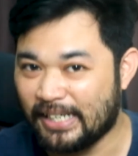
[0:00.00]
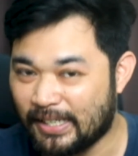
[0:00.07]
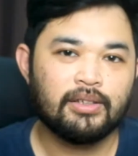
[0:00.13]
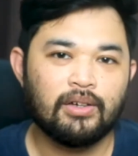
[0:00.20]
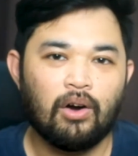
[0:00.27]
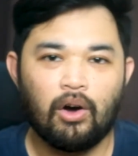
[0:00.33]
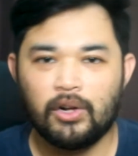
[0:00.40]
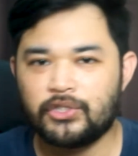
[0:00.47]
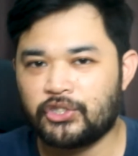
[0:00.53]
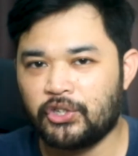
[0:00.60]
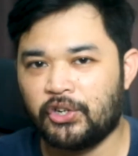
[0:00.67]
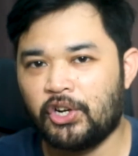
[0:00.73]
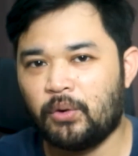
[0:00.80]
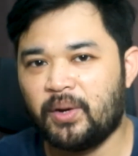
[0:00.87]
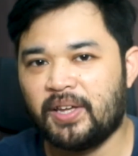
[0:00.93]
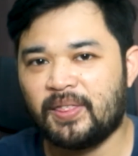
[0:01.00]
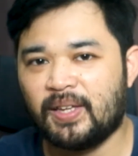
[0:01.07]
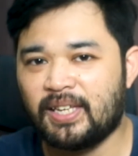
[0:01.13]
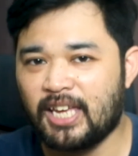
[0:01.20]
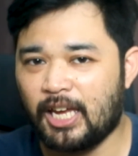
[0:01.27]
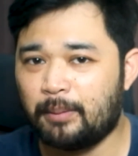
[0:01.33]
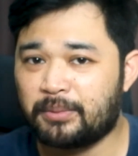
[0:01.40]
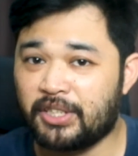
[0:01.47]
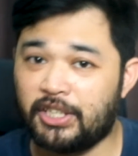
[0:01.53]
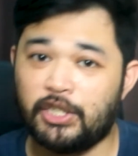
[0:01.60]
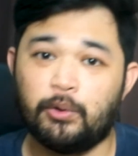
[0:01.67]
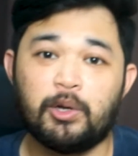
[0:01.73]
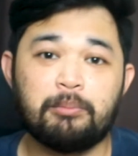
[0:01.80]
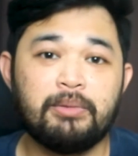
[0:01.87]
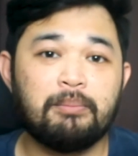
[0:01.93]
Also, knowing the games that you will
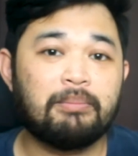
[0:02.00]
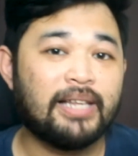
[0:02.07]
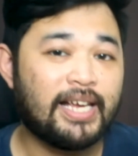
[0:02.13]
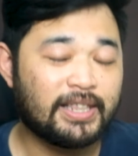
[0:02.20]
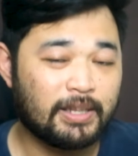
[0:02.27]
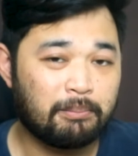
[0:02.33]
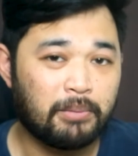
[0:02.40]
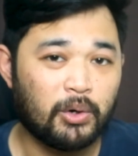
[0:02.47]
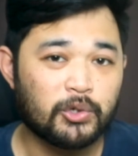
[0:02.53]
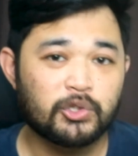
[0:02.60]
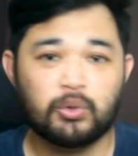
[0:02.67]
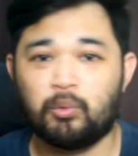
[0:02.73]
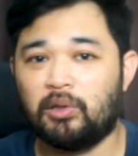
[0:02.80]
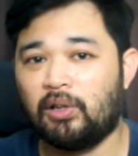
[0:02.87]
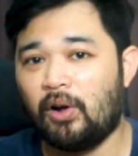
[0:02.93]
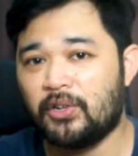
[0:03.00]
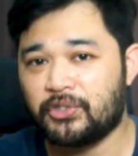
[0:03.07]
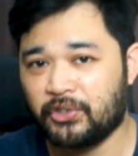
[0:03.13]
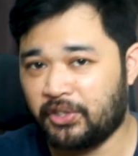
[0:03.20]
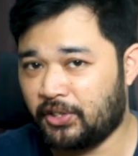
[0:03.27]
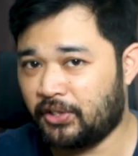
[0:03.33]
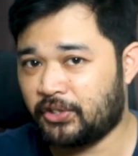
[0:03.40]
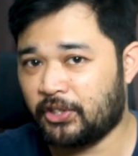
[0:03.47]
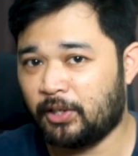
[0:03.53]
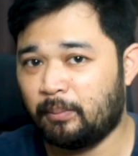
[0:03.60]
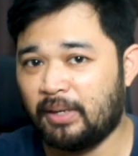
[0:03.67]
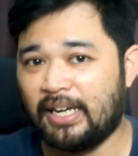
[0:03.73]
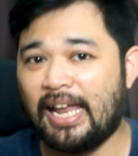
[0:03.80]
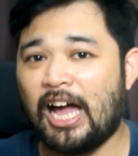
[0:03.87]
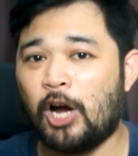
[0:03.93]
be playing the most will also determine
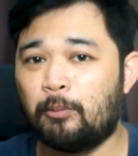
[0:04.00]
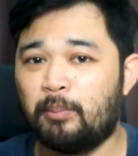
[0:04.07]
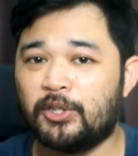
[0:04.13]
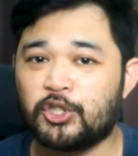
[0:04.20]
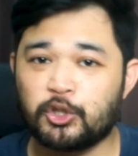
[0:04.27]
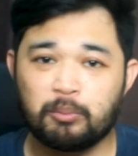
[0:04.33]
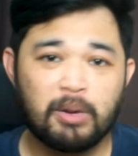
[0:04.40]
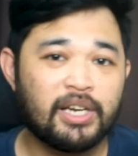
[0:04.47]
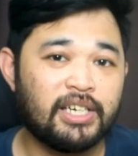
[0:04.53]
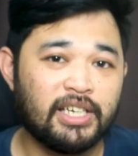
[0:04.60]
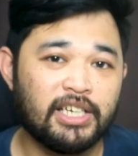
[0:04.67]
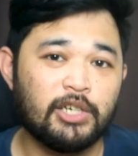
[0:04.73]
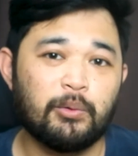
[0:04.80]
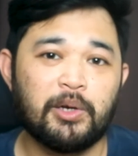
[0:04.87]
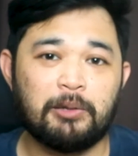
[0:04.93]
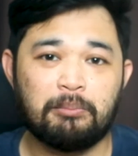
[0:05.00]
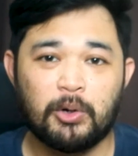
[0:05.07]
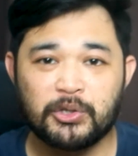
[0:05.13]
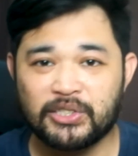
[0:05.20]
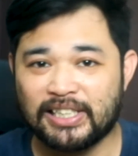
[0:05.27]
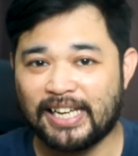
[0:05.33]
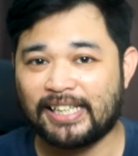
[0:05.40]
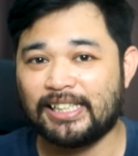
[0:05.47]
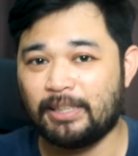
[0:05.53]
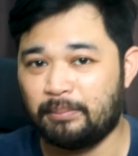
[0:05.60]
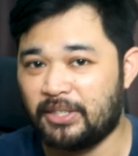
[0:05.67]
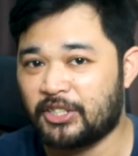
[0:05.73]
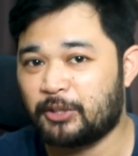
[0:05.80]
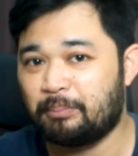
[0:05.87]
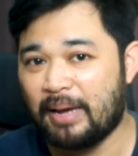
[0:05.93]
how much money you will most likely be
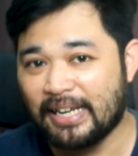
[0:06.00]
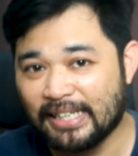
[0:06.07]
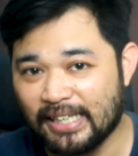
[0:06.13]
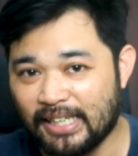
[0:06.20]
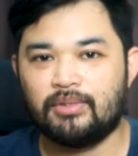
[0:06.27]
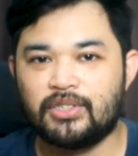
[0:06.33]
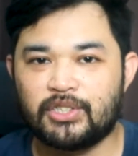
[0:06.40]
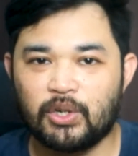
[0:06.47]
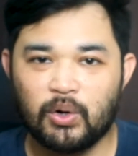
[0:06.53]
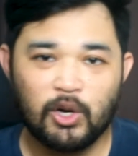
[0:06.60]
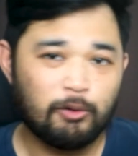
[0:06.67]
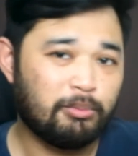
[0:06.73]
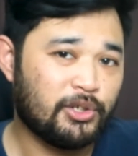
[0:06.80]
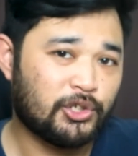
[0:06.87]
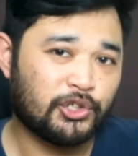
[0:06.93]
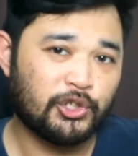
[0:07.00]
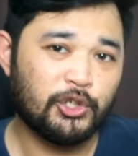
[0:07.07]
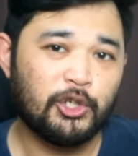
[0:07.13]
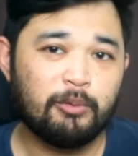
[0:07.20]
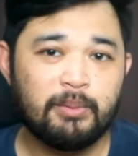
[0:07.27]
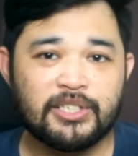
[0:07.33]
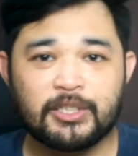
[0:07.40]
spending. So how much should you be